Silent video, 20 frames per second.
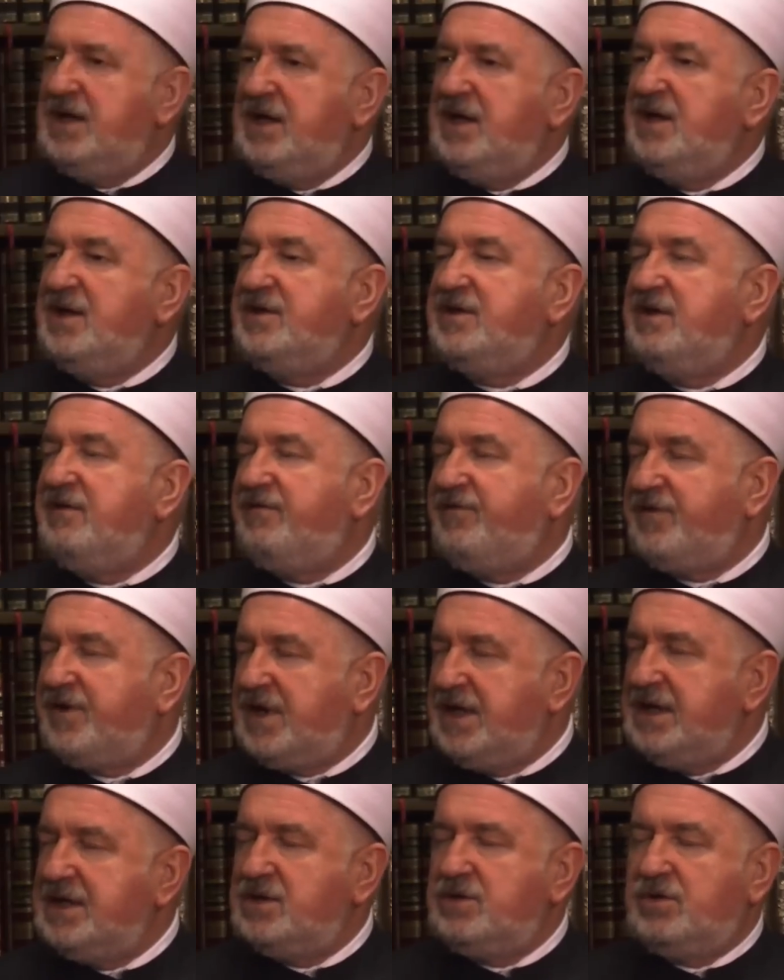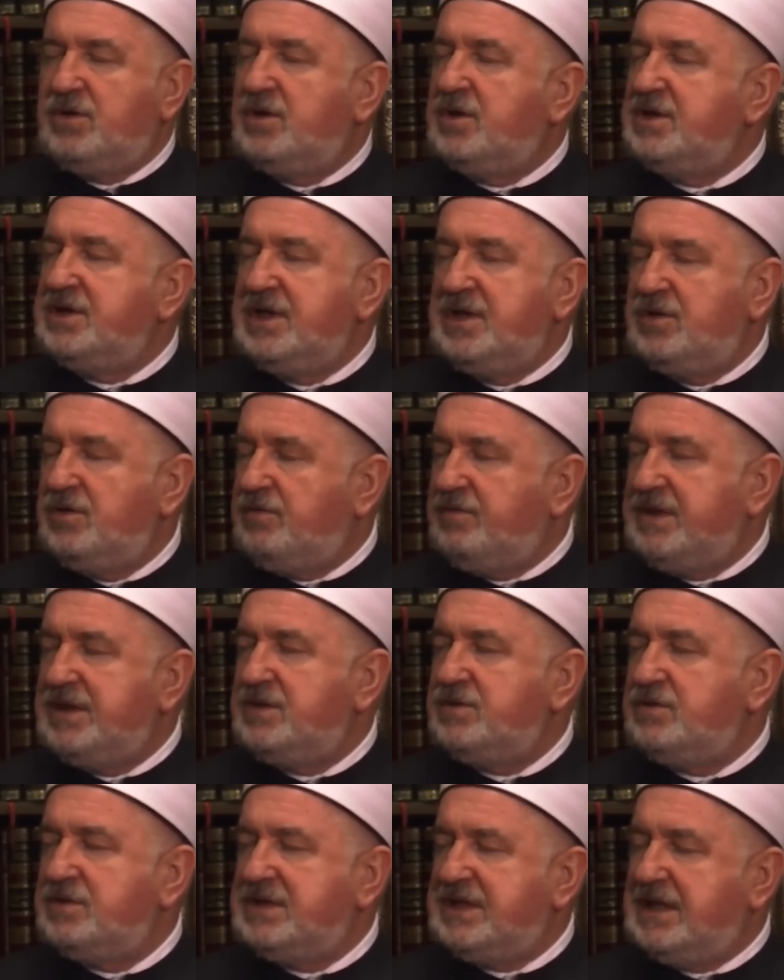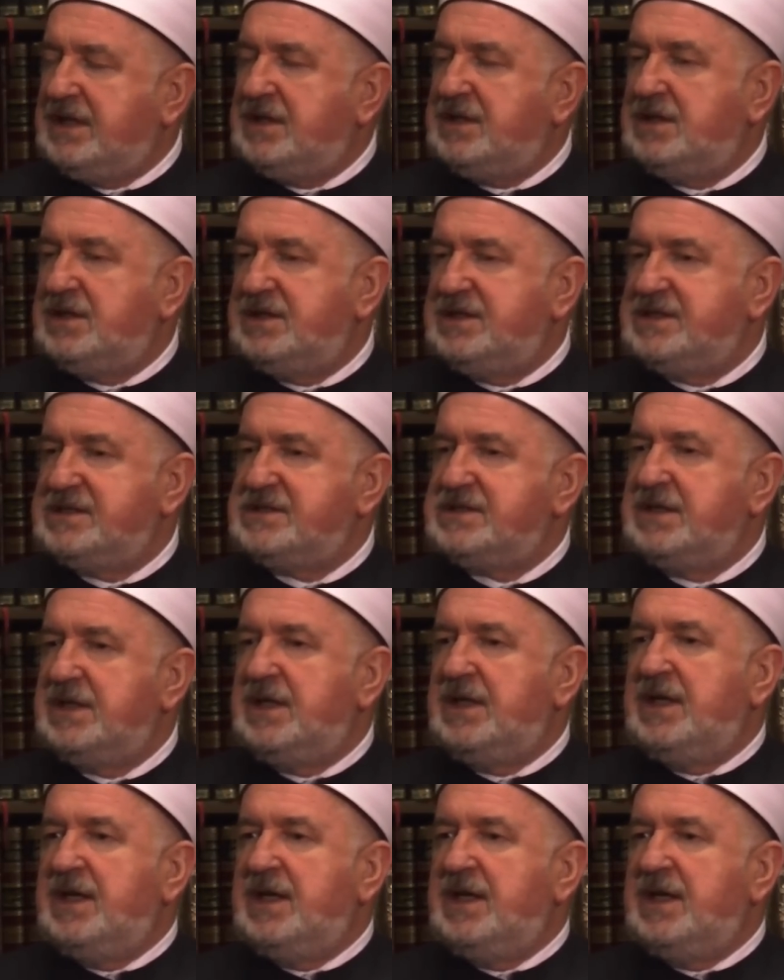indifferent, or they don't want to tackle this.